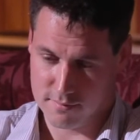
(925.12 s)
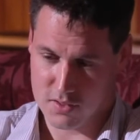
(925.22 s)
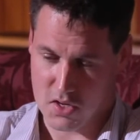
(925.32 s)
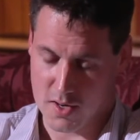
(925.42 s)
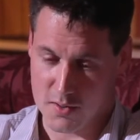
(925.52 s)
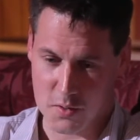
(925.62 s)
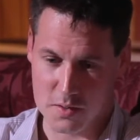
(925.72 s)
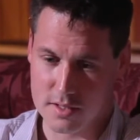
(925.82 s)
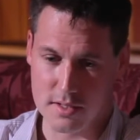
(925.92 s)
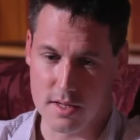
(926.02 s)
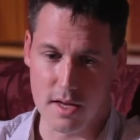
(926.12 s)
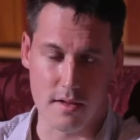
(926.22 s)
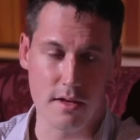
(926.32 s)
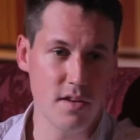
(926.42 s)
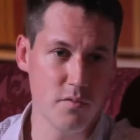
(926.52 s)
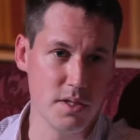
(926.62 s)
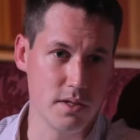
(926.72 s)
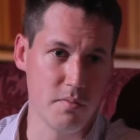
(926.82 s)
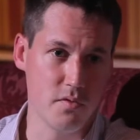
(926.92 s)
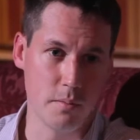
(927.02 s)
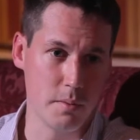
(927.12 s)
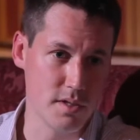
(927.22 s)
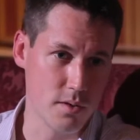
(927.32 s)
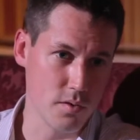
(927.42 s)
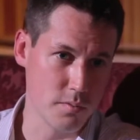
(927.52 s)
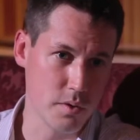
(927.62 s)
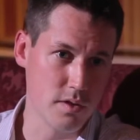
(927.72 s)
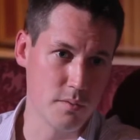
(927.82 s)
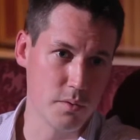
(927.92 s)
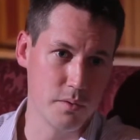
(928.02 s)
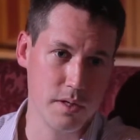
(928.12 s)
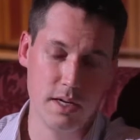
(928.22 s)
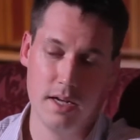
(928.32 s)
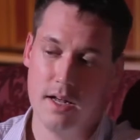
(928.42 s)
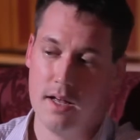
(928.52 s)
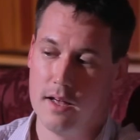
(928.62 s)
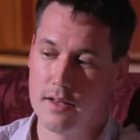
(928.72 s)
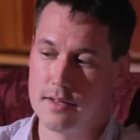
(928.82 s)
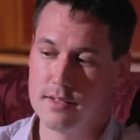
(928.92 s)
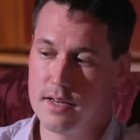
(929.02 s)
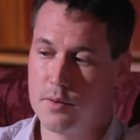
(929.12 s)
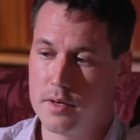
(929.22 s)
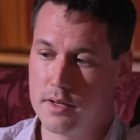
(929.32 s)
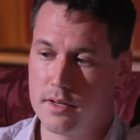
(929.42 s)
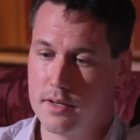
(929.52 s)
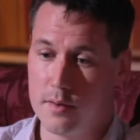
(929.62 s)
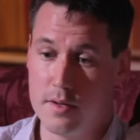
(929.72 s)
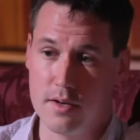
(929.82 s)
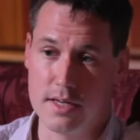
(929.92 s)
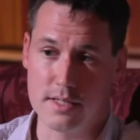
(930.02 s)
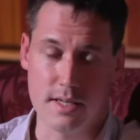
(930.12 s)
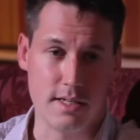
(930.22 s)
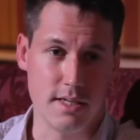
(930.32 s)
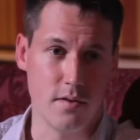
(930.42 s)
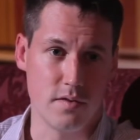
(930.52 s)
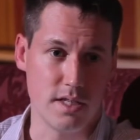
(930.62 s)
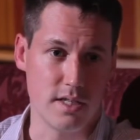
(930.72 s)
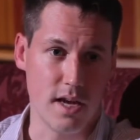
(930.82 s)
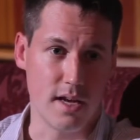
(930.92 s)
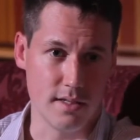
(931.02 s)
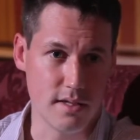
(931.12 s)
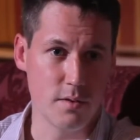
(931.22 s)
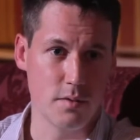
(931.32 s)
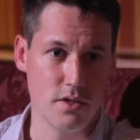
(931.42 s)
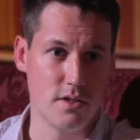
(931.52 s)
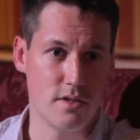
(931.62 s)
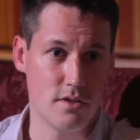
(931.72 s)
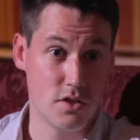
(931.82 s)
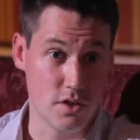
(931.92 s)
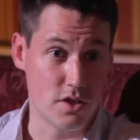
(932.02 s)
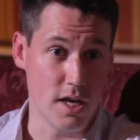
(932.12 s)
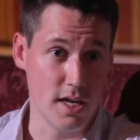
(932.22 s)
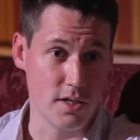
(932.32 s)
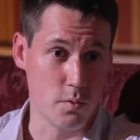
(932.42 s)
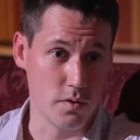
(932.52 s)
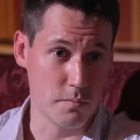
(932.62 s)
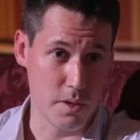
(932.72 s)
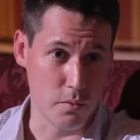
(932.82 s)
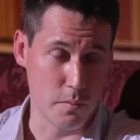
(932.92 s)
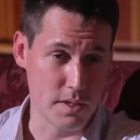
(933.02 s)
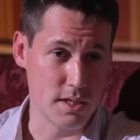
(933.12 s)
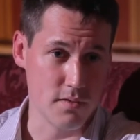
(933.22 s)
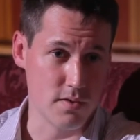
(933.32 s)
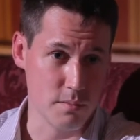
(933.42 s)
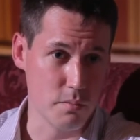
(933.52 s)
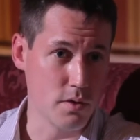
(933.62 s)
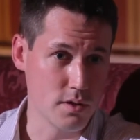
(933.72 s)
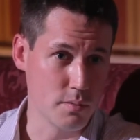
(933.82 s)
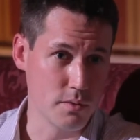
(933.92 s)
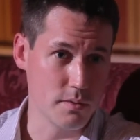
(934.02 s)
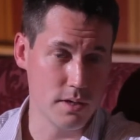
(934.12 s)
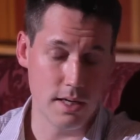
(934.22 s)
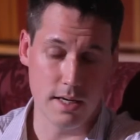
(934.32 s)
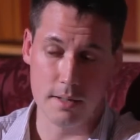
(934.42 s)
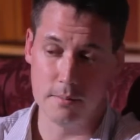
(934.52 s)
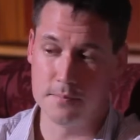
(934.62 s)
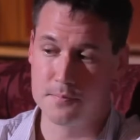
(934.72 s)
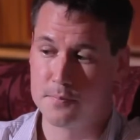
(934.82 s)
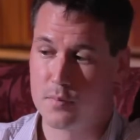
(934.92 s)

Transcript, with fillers: side of the continent to the other had never been done before. People said it wasn't possible, mm-hmm. and continuing, you know, even at his age now of 68, continuing to to challenge what people perceive as impossible. Um,